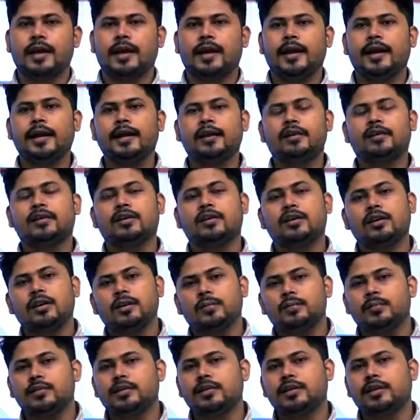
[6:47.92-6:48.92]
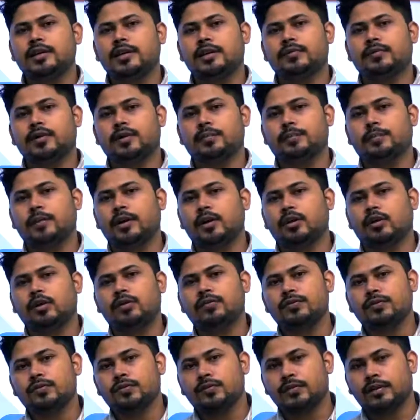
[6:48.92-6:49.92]
it curbed the
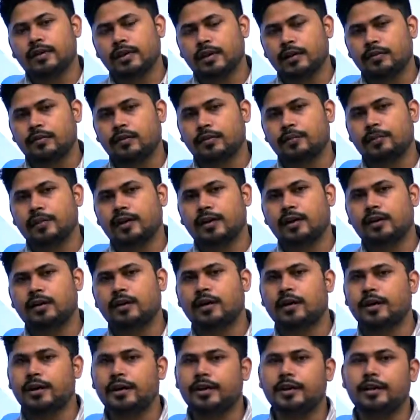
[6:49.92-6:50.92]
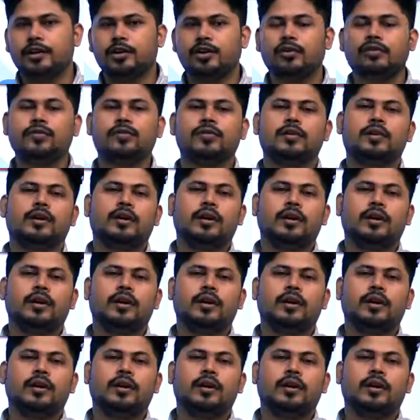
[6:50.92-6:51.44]
development and R&D of